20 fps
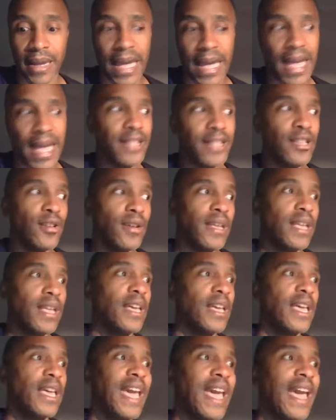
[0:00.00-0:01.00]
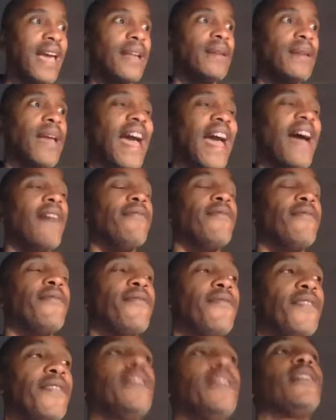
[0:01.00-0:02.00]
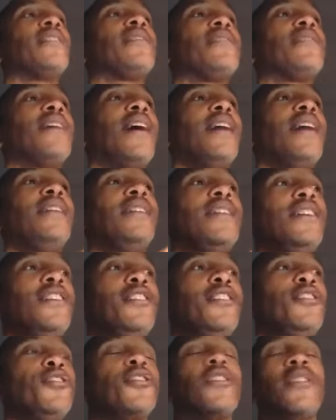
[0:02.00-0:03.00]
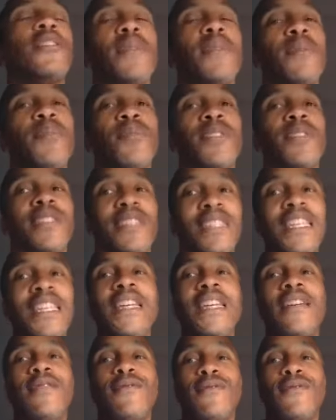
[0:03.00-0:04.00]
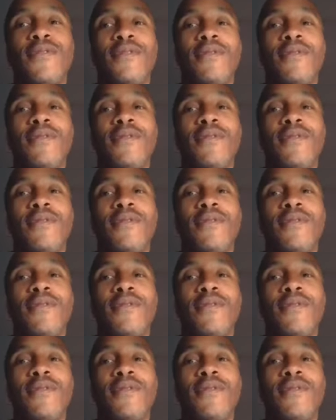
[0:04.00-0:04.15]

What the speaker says: And you can't have fear that you're going to be perceived